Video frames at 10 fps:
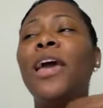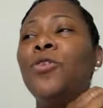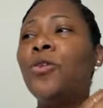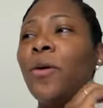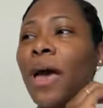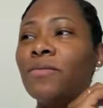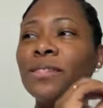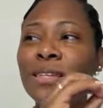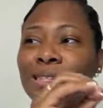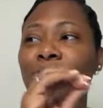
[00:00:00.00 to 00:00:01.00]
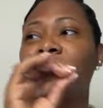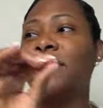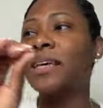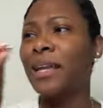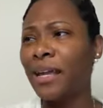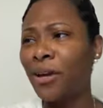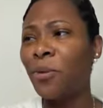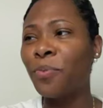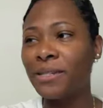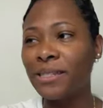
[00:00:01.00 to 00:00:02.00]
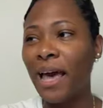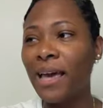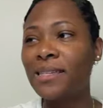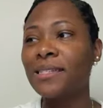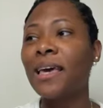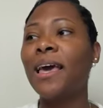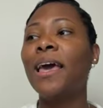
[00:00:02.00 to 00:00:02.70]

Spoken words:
and you don't have systems that's clear and precise,